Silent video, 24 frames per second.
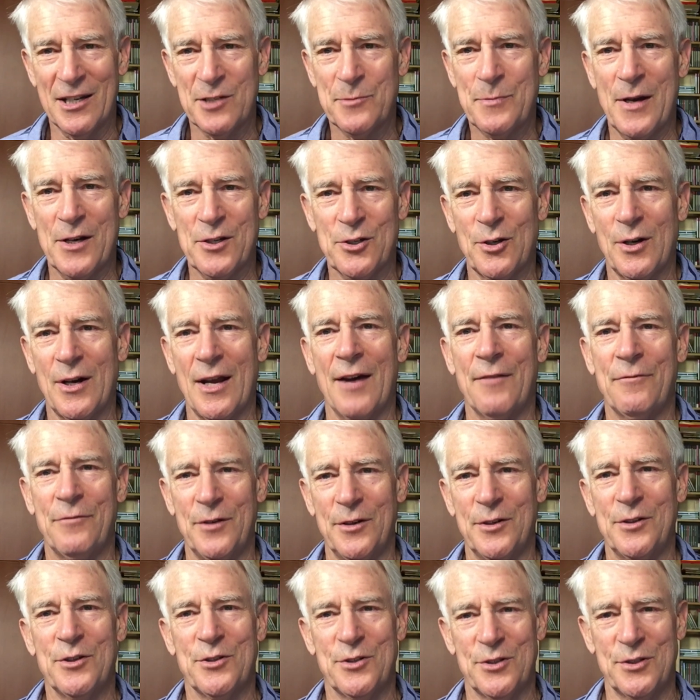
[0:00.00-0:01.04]
a special
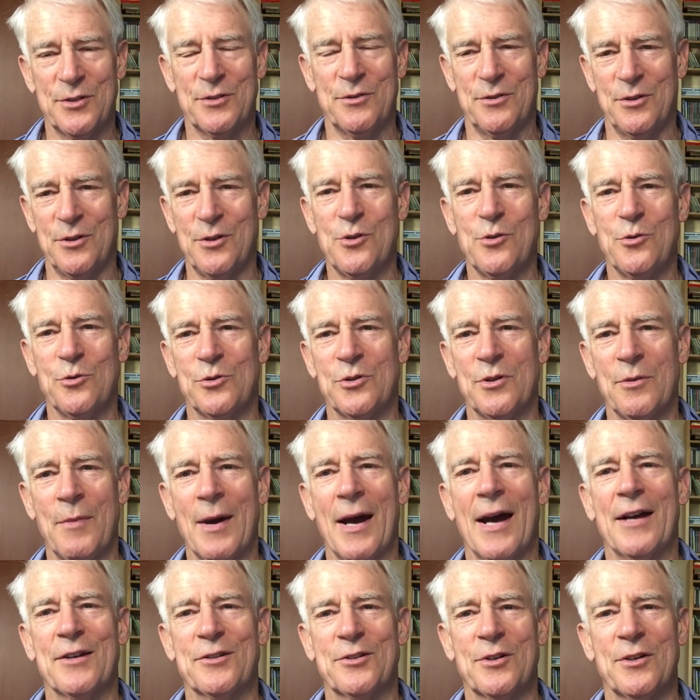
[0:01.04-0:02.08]
effort to, to use the
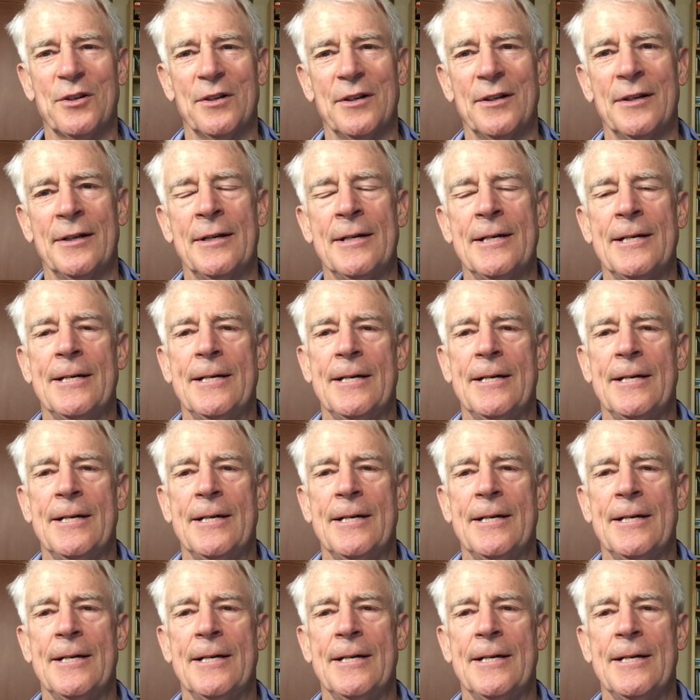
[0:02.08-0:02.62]
masculine.